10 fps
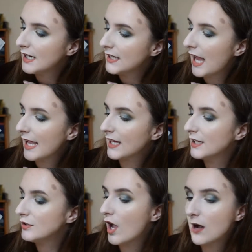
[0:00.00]
Like,
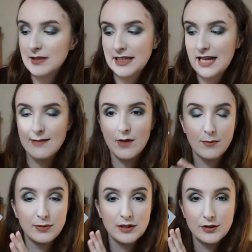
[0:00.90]
normally I'm not a
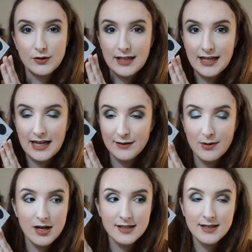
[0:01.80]
blue-green kind of
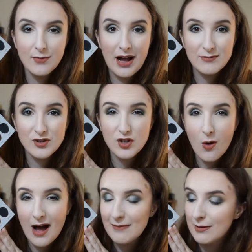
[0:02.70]
person, but I'm so
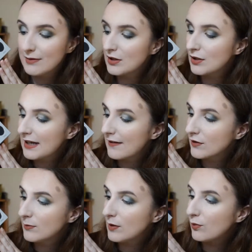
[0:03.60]
happy with the look I've
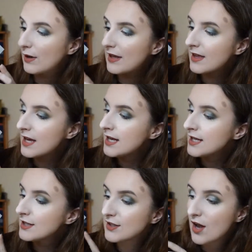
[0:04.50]
come up with.
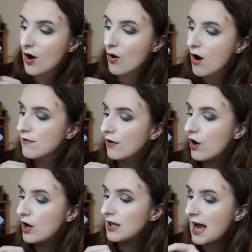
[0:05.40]
So
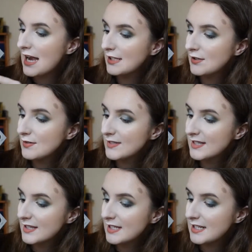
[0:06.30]
overall I
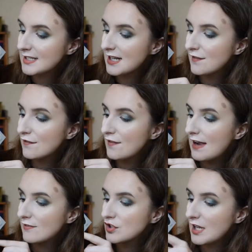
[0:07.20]
used these kind of
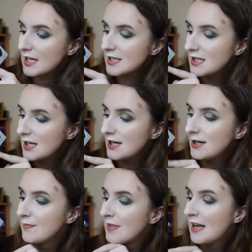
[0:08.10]
5 shades here.
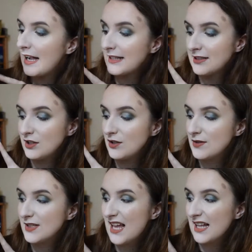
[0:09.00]
I didn't
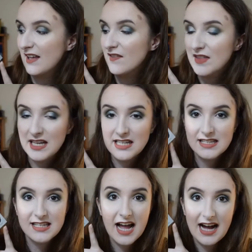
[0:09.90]
use any of
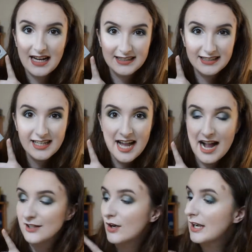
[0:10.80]
these, and
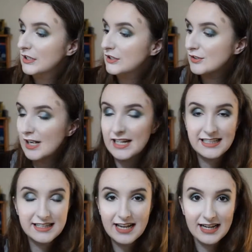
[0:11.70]
I know I could create an
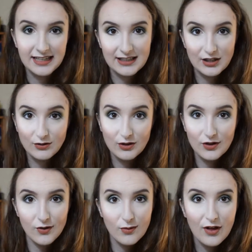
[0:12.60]
entirely new
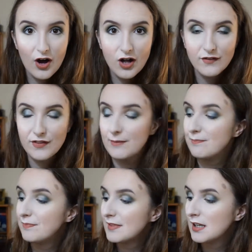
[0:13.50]
look with all of
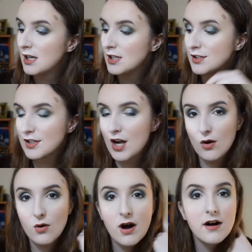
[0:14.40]
them.
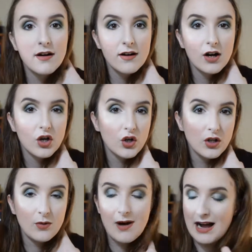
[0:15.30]
So
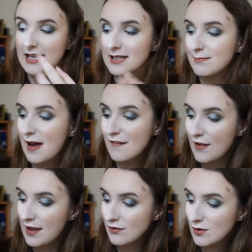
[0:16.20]
colour-wise, my
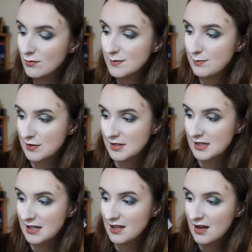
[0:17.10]
favourite was
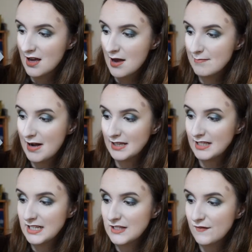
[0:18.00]
Busted. My
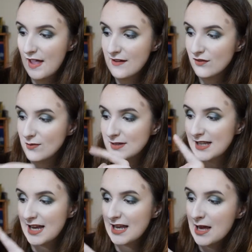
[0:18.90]
least favourite was
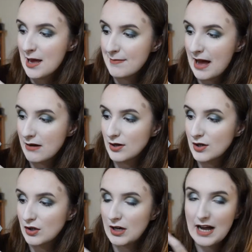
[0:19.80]
like Power
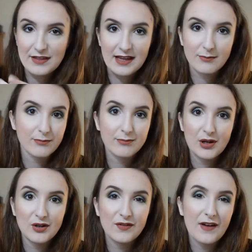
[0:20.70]
Cut. I think
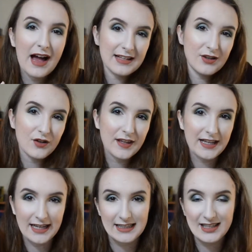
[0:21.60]
Poof, I don't think
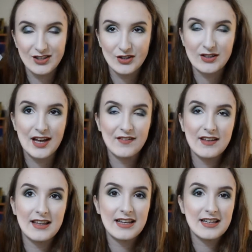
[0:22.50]
I can include. I feel
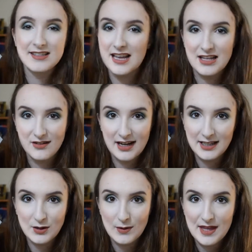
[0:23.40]
like you're setting your
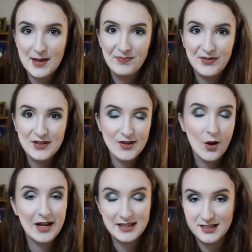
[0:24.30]
eyelid with it. There's no
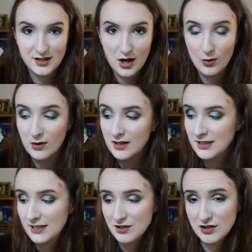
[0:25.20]
way to know.
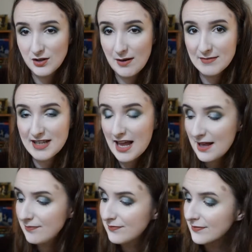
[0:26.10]
Do you know what I'm saying?